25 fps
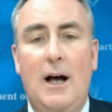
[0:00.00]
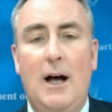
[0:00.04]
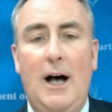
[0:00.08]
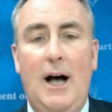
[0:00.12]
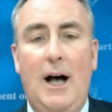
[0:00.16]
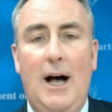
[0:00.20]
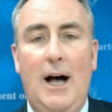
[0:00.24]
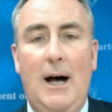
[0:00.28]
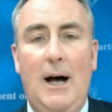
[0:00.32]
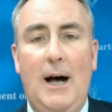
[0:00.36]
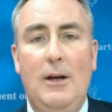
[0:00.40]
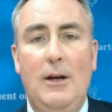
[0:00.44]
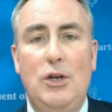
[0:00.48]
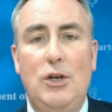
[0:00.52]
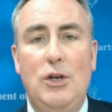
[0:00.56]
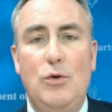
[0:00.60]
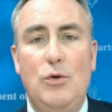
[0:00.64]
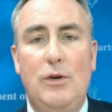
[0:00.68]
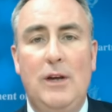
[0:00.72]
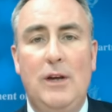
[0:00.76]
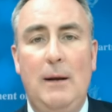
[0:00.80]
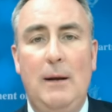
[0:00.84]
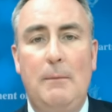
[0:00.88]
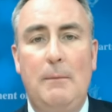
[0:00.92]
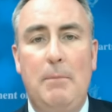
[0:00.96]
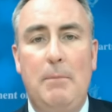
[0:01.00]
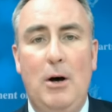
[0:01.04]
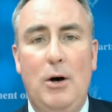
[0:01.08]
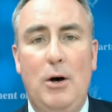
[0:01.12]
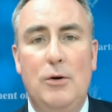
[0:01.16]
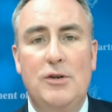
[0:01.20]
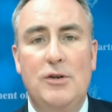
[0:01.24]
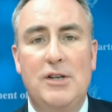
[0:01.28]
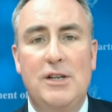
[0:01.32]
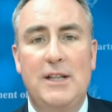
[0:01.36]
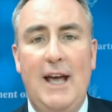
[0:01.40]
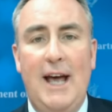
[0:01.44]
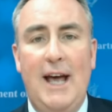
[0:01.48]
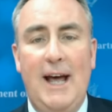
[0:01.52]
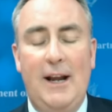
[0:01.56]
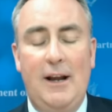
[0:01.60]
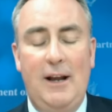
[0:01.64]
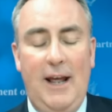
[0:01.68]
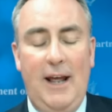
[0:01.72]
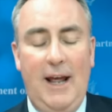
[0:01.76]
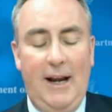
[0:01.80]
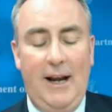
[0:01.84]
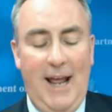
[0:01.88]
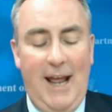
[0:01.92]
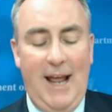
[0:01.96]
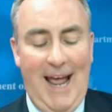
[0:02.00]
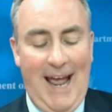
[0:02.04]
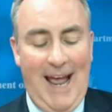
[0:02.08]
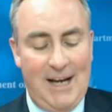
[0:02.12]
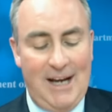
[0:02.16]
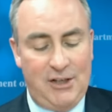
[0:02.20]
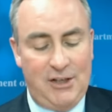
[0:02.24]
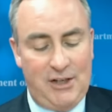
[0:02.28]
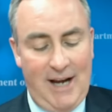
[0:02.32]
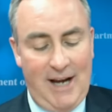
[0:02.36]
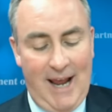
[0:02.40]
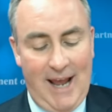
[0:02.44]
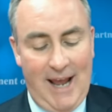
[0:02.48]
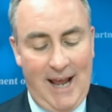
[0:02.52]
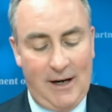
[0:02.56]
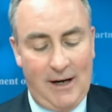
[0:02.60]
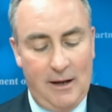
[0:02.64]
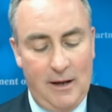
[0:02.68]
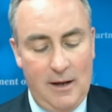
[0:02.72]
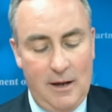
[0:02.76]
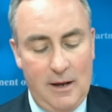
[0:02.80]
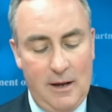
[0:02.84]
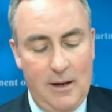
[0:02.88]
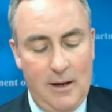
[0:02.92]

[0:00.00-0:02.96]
uh, you can post that at hashtag